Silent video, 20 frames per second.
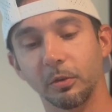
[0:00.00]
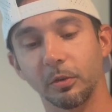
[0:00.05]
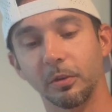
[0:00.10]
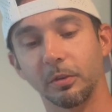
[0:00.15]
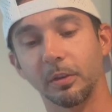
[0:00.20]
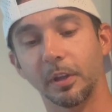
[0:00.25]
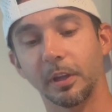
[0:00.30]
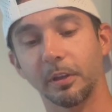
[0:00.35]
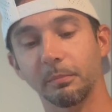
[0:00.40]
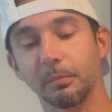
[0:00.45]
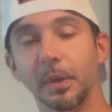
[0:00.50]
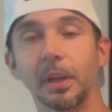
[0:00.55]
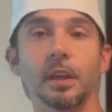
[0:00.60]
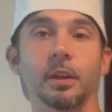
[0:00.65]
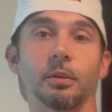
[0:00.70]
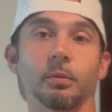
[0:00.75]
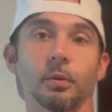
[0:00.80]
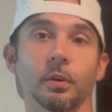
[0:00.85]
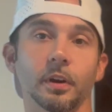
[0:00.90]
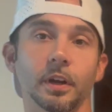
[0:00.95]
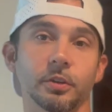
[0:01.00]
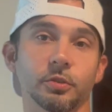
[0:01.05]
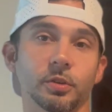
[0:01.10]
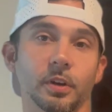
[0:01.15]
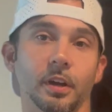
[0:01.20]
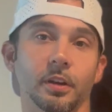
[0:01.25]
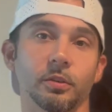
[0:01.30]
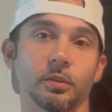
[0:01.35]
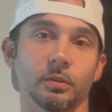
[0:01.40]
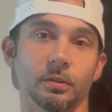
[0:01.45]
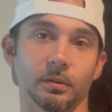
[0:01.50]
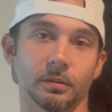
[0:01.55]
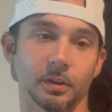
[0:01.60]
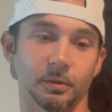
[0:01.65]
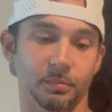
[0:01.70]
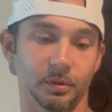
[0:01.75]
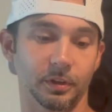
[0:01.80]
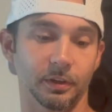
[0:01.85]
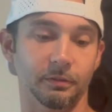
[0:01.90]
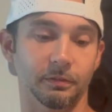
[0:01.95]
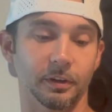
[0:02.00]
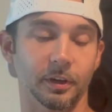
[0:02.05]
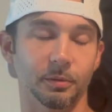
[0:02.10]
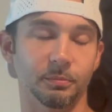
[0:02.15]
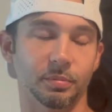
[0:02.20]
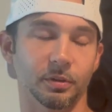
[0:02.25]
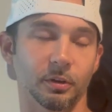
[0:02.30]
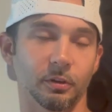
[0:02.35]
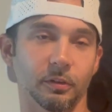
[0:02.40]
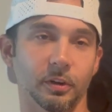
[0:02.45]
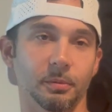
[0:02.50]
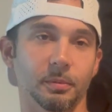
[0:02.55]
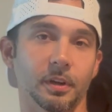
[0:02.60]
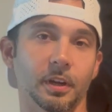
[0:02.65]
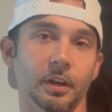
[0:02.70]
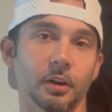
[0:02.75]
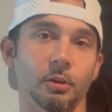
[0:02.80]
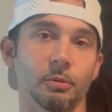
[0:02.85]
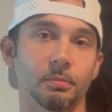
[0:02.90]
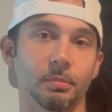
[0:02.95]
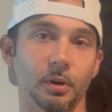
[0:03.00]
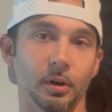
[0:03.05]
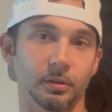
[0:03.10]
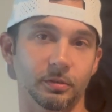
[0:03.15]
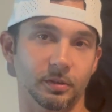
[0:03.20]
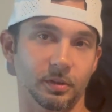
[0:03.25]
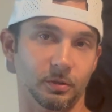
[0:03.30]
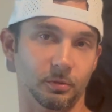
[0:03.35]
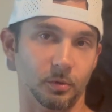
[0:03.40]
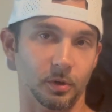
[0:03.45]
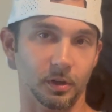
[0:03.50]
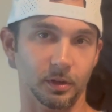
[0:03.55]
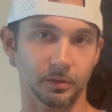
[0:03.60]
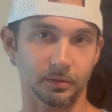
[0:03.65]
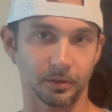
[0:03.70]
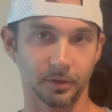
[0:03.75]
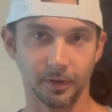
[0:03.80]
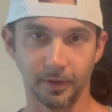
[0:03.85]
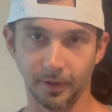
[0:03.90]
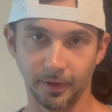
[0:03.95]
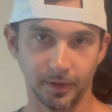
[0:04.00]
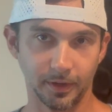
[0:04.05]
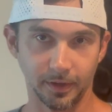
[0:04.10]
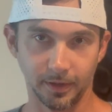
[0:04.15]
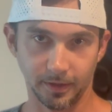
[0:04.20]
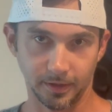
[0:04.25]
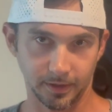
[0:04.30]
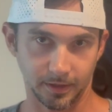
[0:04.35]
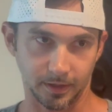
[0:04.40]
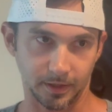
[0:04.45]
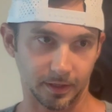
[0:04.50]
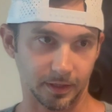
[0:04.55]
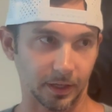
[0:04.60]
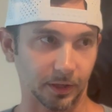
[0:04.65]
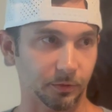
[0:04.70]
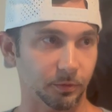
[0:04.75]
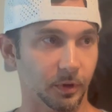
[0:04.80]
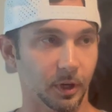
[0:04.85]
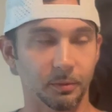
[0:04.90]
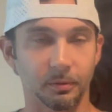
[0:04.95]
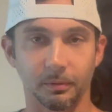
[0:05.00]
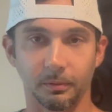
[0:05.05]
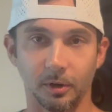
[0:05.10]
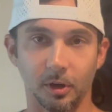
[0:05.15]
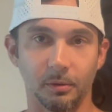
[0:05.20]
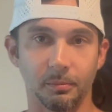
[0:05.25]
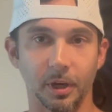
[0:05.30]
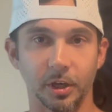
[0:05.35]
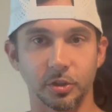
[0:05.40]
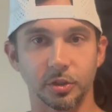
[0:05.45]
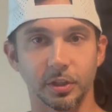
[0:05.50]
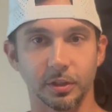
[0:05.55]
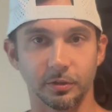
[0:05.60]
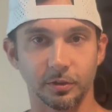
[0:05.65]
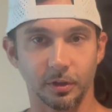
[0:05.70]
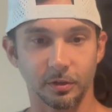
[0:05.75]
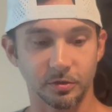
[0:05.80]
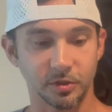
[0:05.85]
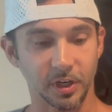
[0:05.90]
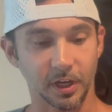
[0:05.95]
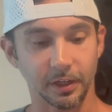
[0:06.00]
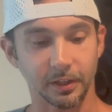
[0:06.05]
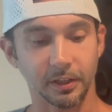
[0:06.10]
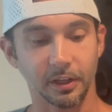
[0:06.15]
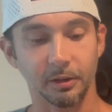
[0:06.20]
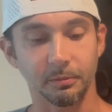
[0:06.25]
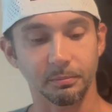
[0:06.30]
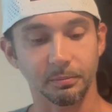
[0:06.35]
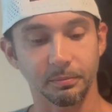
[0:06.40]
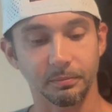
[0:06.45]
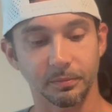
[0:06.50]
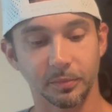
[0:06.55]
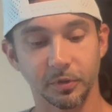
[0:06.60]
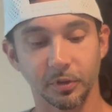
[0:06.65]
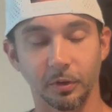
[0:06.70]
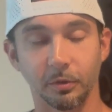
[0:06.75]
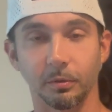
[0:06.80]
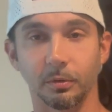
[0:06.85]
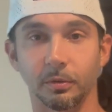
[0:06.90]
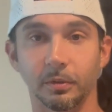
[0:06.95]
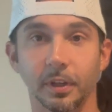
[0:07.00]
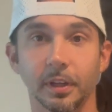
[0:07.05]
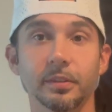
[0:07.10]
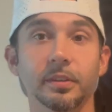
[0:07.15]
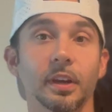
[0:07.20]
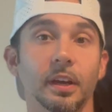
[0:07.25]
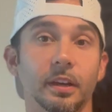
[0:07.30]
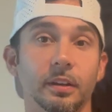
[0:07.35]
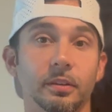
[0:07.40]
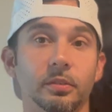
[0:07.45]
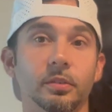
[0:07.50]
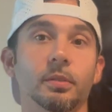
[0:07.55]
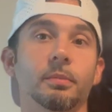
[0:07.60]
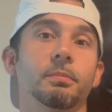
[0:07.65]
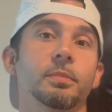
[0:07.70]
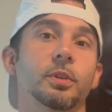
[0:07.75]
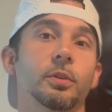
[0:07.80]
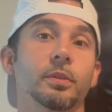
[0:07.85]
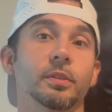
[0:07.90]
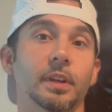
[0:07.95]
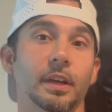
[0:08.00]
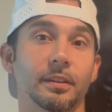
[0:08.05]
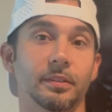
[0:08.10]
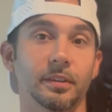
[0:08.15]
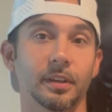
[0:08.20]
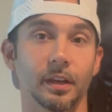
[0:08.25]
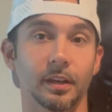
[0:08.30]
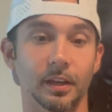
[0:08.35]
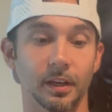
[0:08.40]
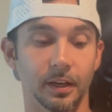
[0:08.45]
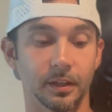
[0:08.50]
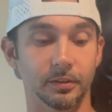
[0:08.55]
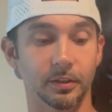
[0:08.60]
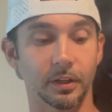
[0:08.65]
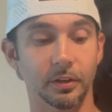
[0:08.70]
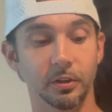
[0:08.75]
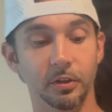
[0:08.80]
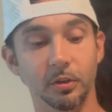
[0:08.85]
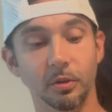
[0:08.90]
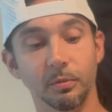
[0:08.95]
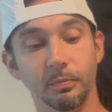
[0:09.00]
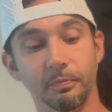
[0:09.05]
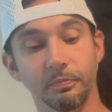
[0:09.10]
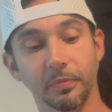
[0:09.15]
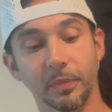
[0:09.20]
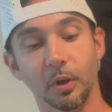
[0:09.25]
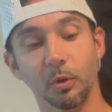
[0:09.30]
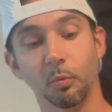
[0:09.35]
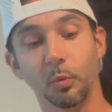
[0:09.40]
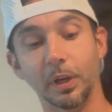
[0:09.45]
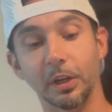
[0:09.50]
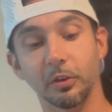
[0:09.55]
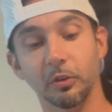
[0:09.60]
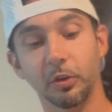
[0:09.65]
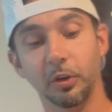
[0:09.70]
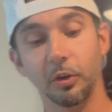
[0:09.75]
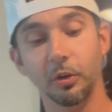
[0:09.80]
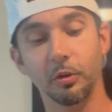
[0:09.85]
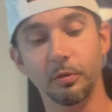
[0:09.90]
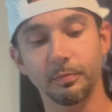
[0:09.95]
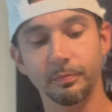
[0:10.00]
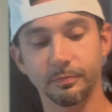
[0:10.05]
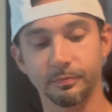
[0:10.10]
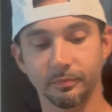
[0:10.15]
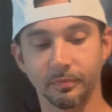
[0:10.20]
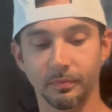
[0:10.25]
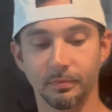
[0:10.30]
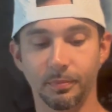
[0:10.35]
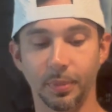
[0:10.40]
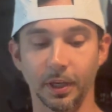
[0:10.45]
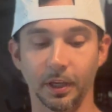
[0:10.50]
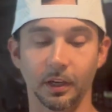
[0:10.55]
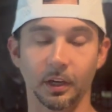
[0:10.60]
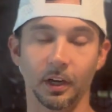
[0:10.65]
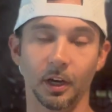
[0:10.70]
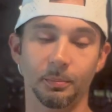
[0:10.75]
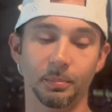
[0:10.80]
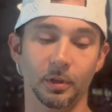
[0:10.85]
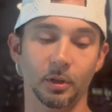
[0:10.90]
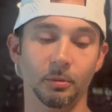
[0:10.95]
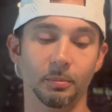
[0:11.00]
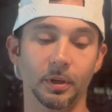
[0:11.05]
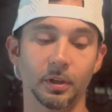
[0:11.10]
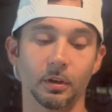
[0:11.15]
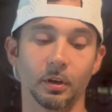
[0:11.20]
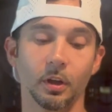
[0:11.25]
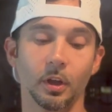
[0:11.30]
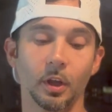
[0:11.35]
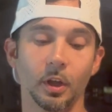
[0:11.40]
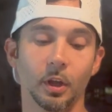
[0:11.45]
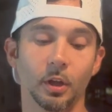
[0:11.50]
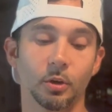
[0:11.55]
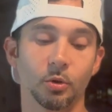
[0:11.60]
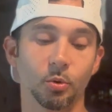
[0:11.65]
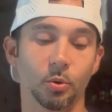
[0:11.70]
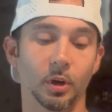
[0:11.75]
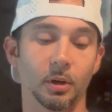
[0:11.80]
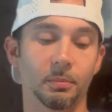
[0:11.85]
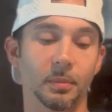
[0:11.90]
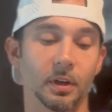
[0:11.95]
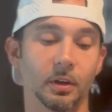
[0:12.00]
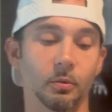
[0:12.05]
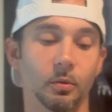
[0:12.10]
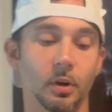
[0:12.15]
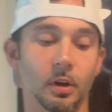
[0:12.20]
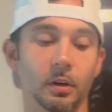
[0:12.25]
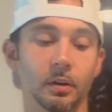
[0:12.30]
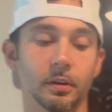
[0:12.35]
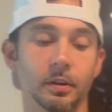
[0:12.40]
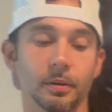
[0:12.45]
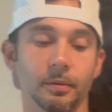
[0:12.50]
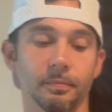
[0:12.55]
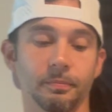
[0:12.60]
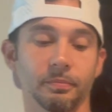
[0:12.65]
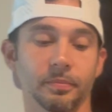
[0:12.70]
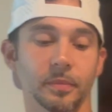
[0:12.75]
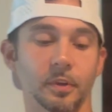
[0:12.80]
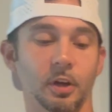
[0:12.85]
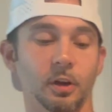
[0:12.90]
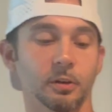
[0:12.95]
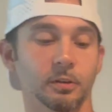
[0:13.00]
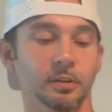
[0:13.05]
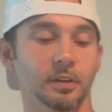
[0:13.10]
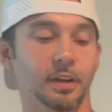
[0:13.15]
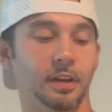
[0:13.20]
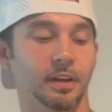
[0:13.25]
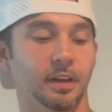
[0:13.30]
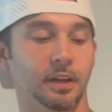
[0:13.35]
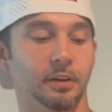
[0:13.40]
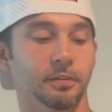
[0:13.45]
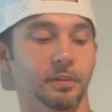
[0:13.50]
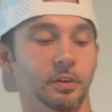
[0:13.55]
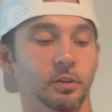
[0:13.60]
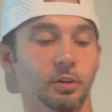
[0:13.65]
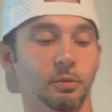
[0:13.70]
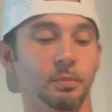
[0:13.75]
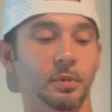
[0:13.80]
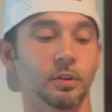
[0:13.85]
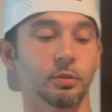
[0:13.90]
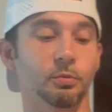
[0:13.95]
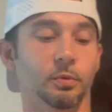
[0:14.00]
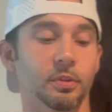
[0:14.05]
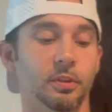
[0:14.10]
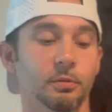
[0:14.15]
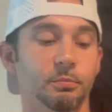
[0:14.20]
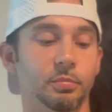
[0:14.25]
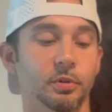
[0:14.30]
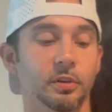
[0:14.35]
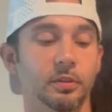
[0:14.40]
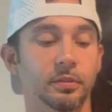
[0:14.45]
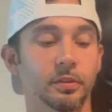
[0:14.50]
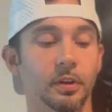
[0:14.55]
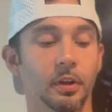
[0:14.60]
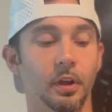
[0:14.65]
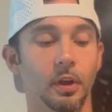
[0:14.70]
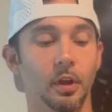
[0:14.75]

do like me where I try and do a complete running program and I go balls to the walls, and that's why all my shit's all jacked up. So in this case, do as I say, not as I do. Week 2, picking it up a little bit, 20-minute walk, alternate every 2 minutes with a brisk